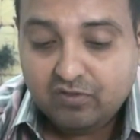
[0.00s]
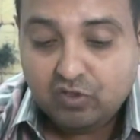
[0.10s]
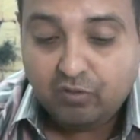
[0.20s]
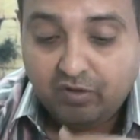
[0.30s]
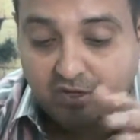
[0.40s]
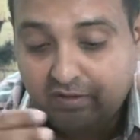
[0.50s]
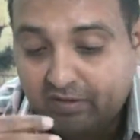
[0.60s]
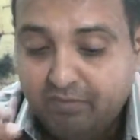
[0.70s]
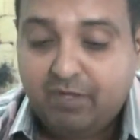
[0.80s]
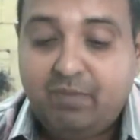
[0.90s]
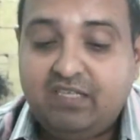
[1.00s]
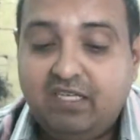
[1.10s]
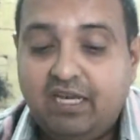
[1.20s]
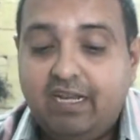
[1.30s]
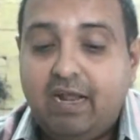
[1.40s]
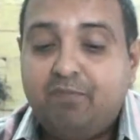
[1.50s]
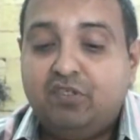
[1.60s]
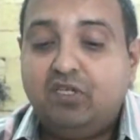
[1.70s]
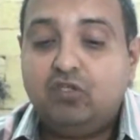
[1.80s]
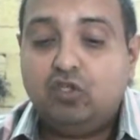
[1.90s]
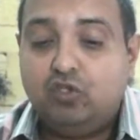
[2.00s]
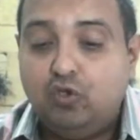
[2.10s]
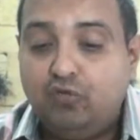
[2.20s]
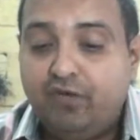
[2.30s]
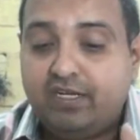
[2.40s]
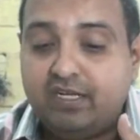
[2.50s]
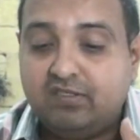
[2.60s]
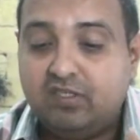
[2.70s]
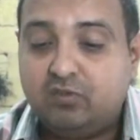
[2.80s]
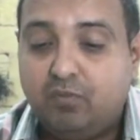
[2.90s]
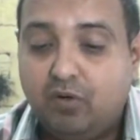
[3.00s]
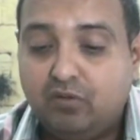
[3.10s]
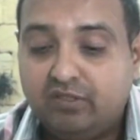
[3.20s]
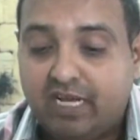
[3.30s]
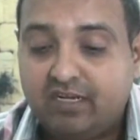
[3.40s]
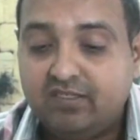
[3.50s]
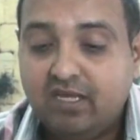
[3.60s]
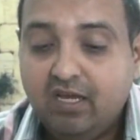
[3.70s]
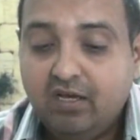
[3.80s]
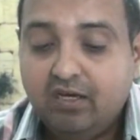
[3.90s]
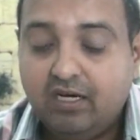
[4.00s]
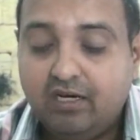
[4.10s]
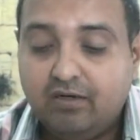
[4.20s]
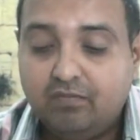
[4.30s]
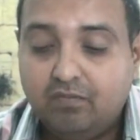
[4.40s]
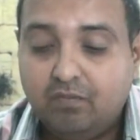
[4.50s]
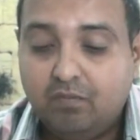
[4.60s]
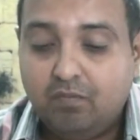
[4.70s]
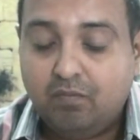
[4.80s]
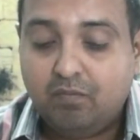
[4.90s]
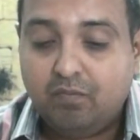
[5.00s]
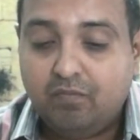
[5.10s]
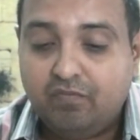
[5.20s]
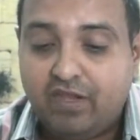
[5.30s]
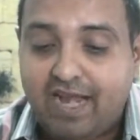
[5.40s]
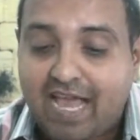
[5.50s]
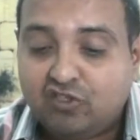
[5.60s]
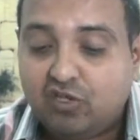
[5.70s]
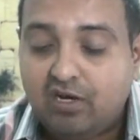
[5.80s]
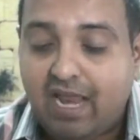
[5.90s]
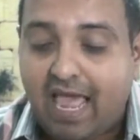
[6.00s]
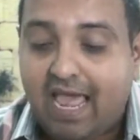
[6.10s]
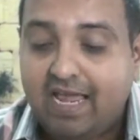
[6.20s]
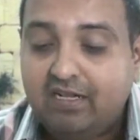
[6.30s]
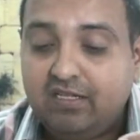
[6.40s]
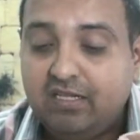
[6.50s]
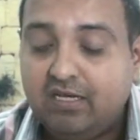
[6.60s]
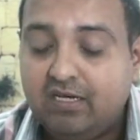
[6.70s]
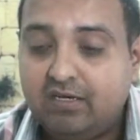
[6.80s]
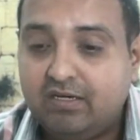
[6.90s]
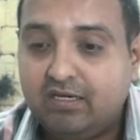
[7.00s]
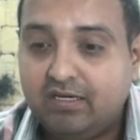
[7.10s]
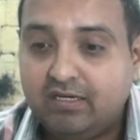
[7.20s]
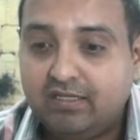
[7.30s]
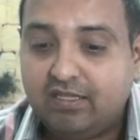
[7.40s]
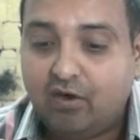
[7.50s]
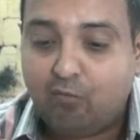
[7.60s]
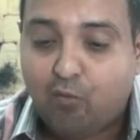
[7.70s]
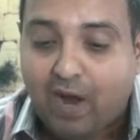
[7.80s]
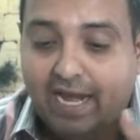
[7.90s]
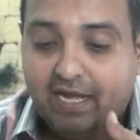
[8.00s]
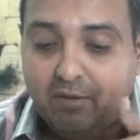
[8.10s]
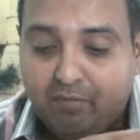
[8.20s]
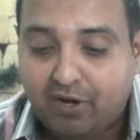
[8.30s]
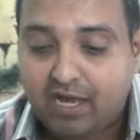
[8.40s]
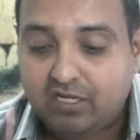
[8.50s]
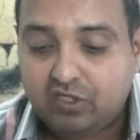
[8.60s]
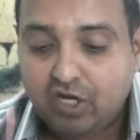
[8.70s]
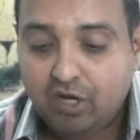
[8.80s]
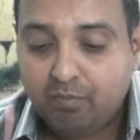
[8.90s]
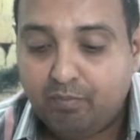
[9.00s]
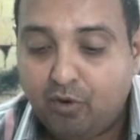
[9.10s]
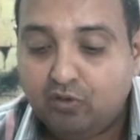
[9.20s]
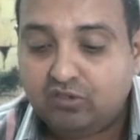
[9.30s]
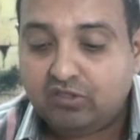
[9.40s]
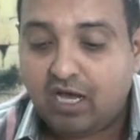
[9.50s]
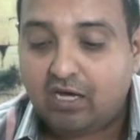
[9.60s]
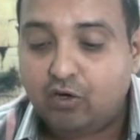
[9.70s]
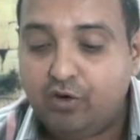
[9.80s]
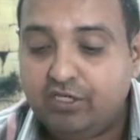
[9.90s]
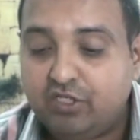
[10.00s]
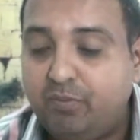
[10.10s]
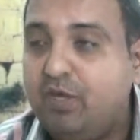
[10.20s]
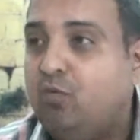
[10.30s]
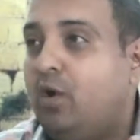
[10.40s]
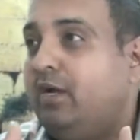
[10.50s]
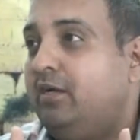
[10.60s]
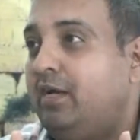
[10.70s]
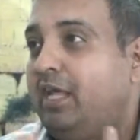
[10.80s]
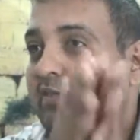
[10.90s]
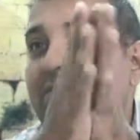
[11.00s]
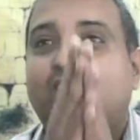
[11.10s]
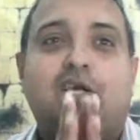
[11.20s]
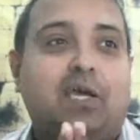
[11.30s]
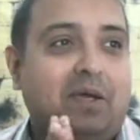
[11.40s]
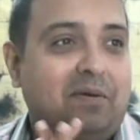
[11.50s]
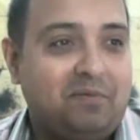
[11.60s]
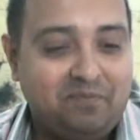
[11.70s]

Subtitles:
So it basically represents the two witnesses, the natural and the wild branch, both are going to be one in the Messiah.